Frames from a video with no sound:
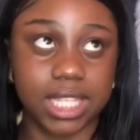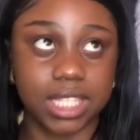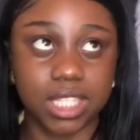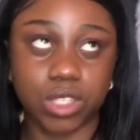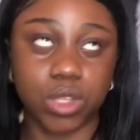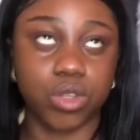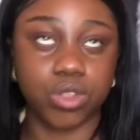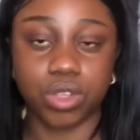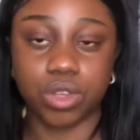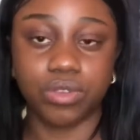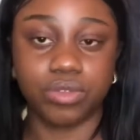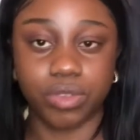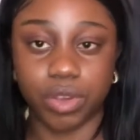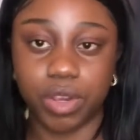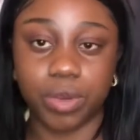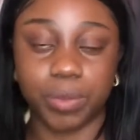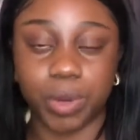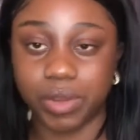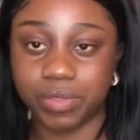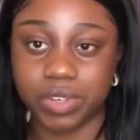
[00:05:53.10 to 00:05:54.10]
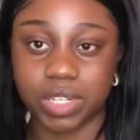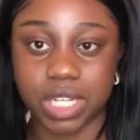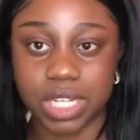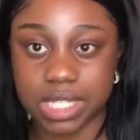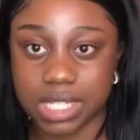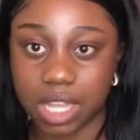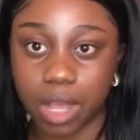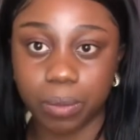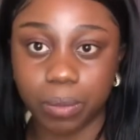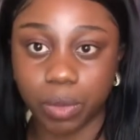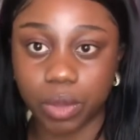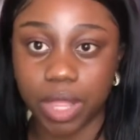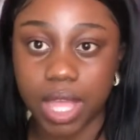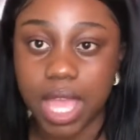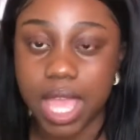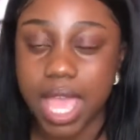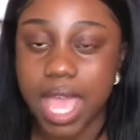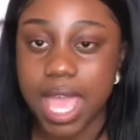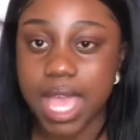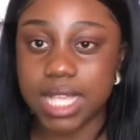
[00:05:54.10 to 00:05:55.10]
also a very perfect example,
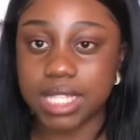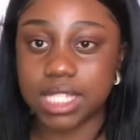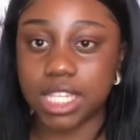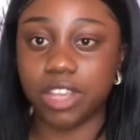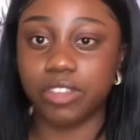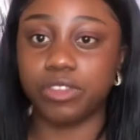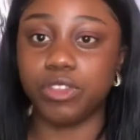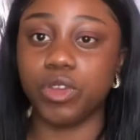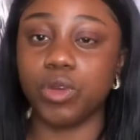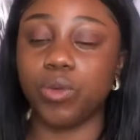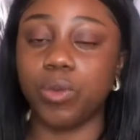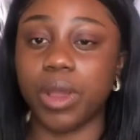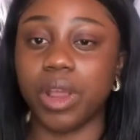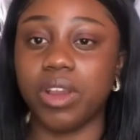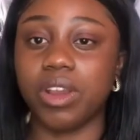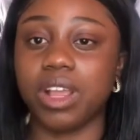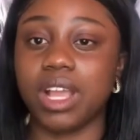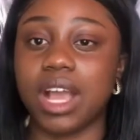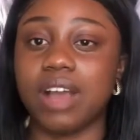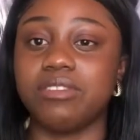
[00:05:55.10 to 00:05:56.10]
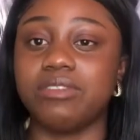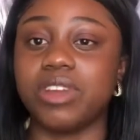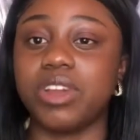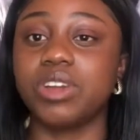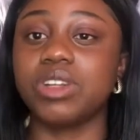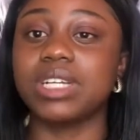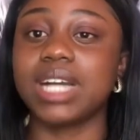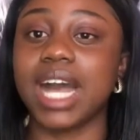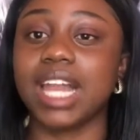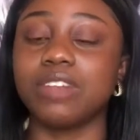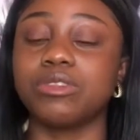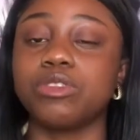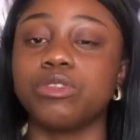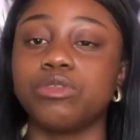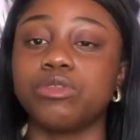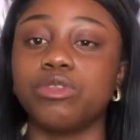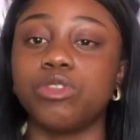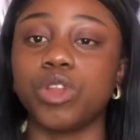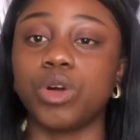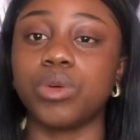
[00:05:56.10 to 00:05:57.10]
is if you're wearing a very colorful
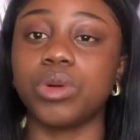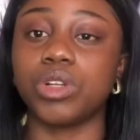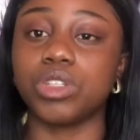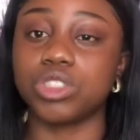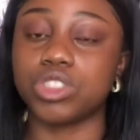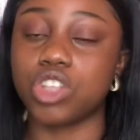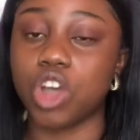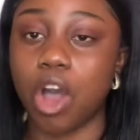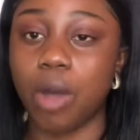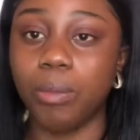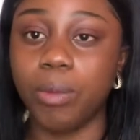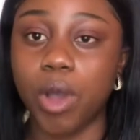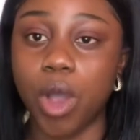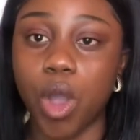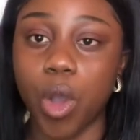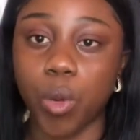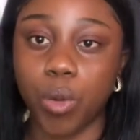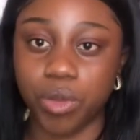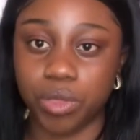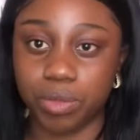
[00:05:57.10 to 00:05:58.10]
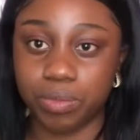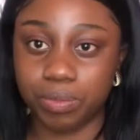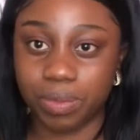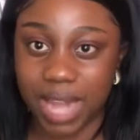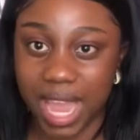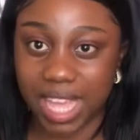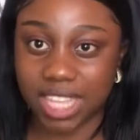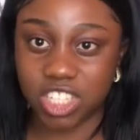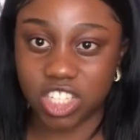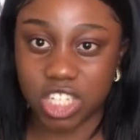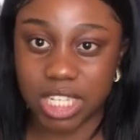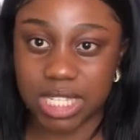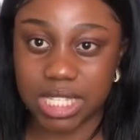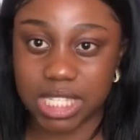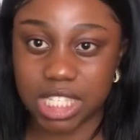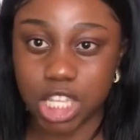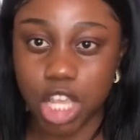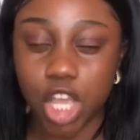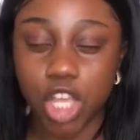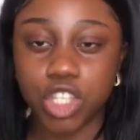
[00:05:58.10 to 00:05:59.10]
floral top with black
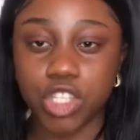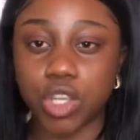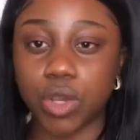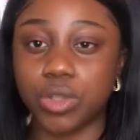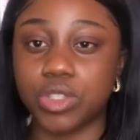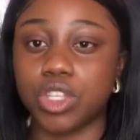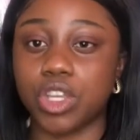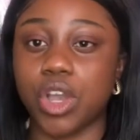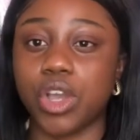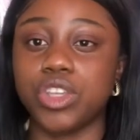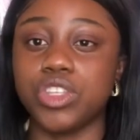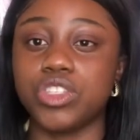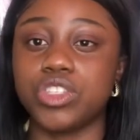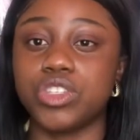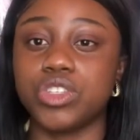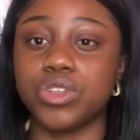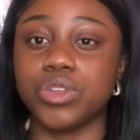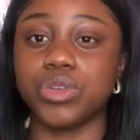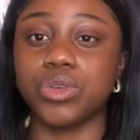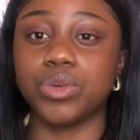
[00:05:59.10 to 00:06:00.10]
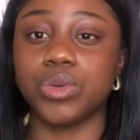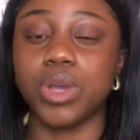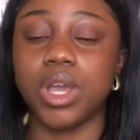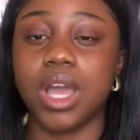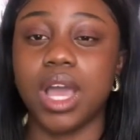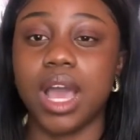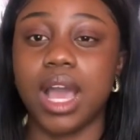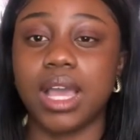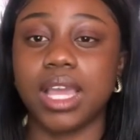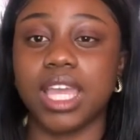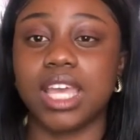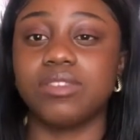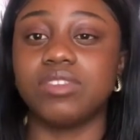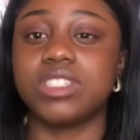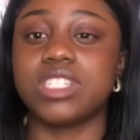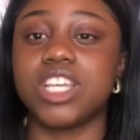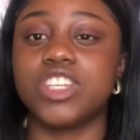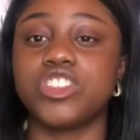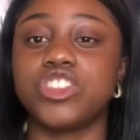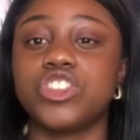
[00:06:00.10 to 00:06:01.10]
jeans. So it's going to give
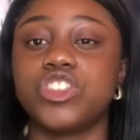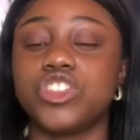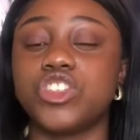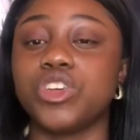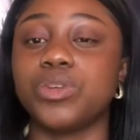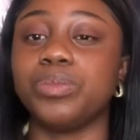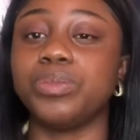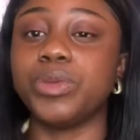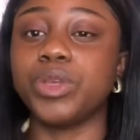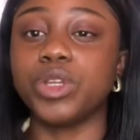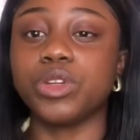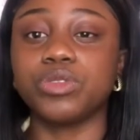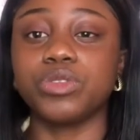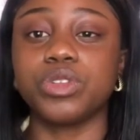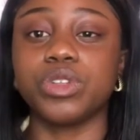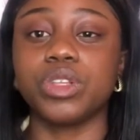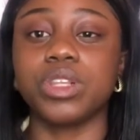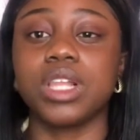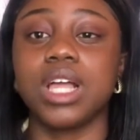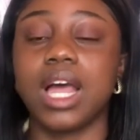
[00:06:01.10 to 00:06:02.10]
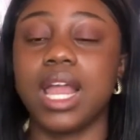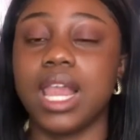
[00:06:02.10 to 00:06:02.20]
attention to your beautiful